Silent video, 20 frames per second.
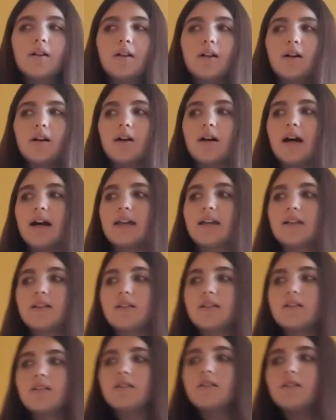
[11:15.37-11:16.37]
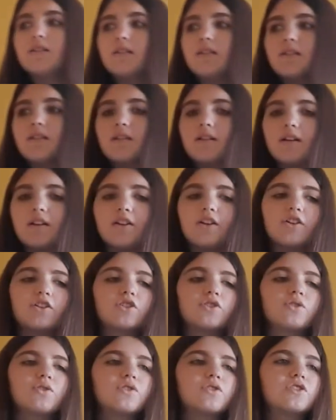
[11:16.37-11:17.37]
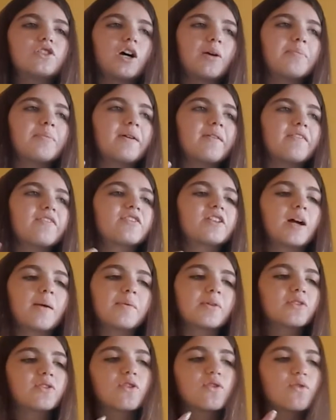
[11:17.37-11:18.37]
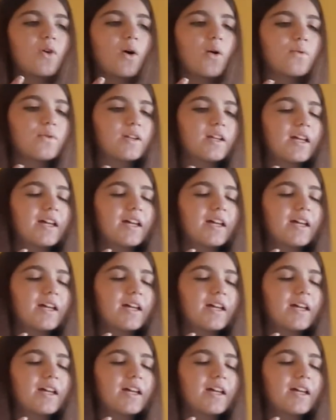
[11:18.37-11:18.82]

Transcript: had an urge to stop Mary from coming to the throne.